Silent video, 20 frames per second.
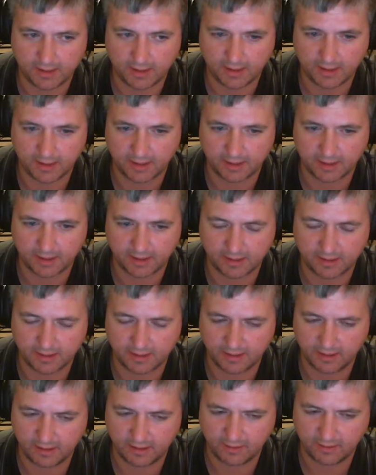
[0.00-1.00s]

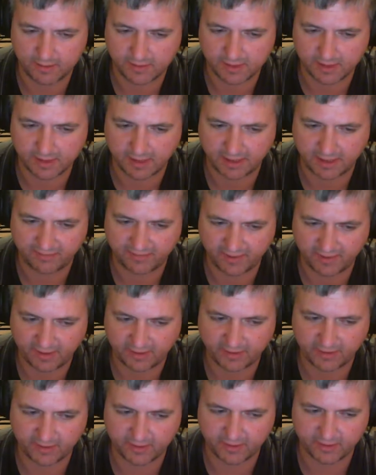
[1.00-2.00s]
there was a lot of
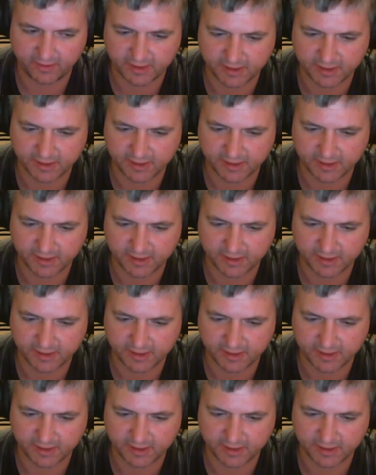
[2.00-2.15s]
other